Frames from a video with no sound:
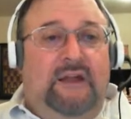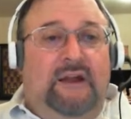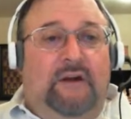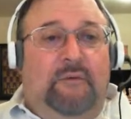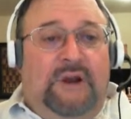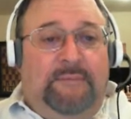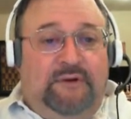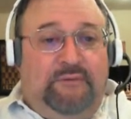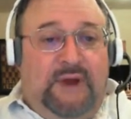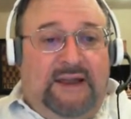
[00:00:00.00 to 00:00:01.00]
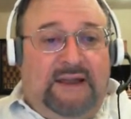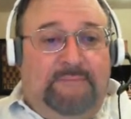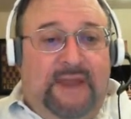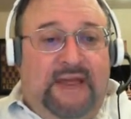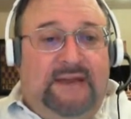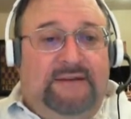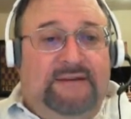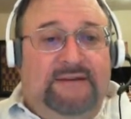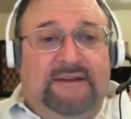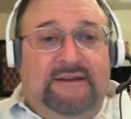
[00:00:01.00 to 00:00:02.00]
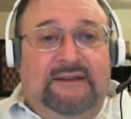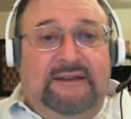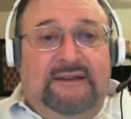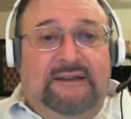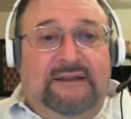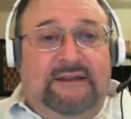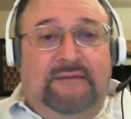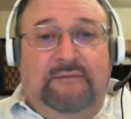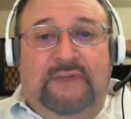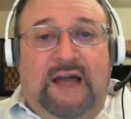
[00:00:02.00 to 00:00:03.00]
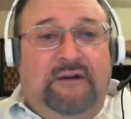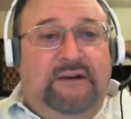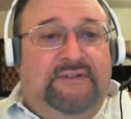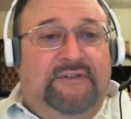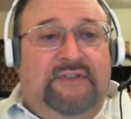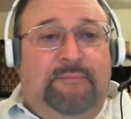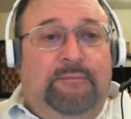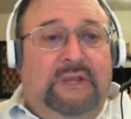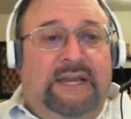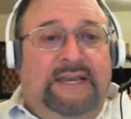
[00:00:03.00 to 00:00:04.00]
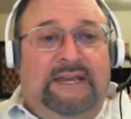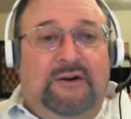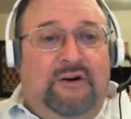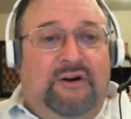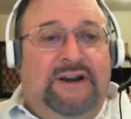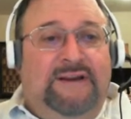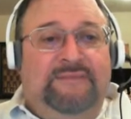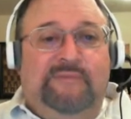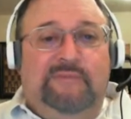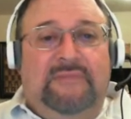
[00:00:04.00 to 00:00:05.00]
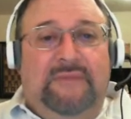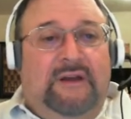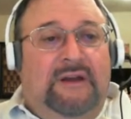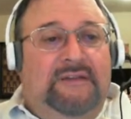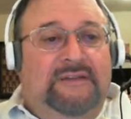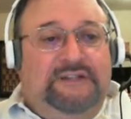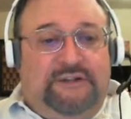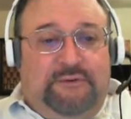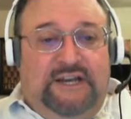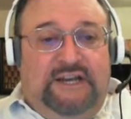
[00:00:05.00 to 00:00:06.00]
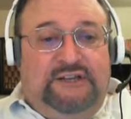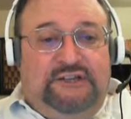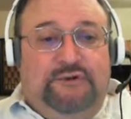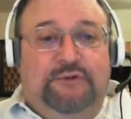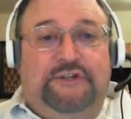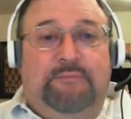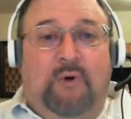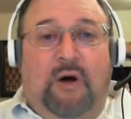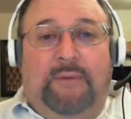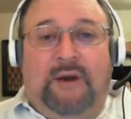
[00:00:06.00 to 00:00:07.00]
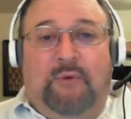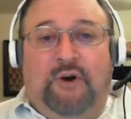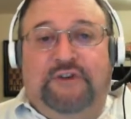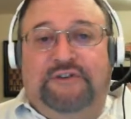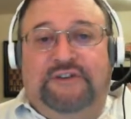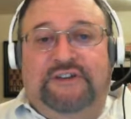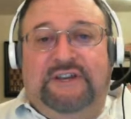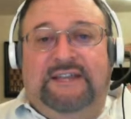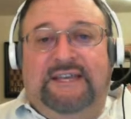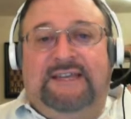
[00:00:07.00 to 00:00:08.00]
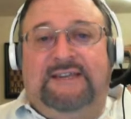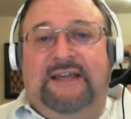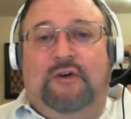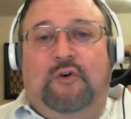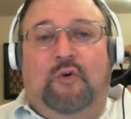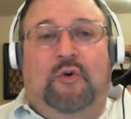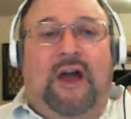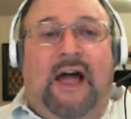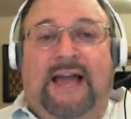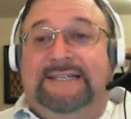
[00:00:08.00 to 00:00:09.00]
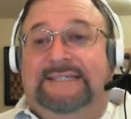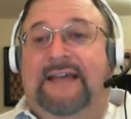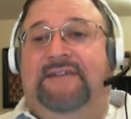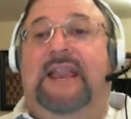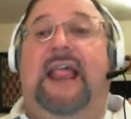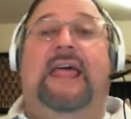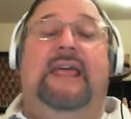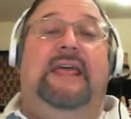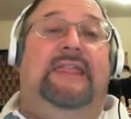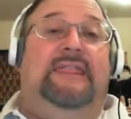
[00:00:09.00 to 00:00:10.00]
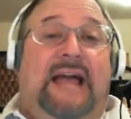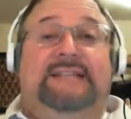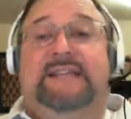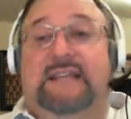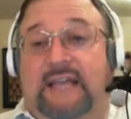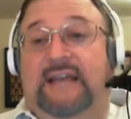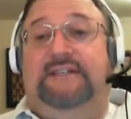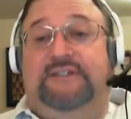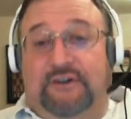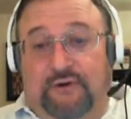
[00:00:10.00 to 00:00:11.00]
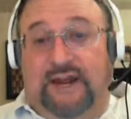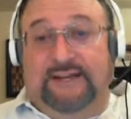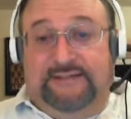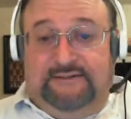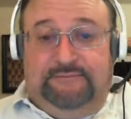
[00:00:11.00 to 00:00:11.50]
What I'm going to recommend, without even blinking hard, this screen is too small, but I want you to see the Intel Core i7. That's the latest and greatest.